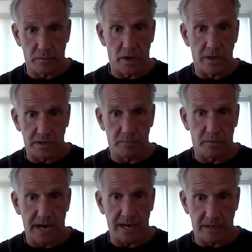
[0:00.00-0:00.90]
launch the
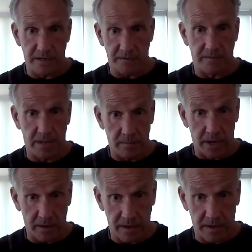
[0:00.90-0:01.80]
practice of the
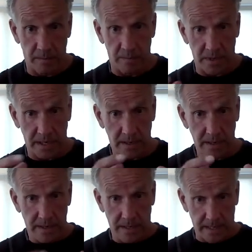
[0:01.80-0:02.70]
American company
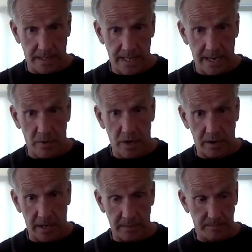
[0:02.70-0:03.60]
in that
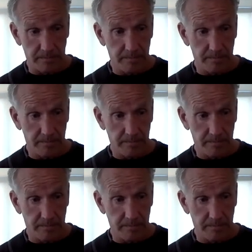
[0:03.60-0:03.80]
market,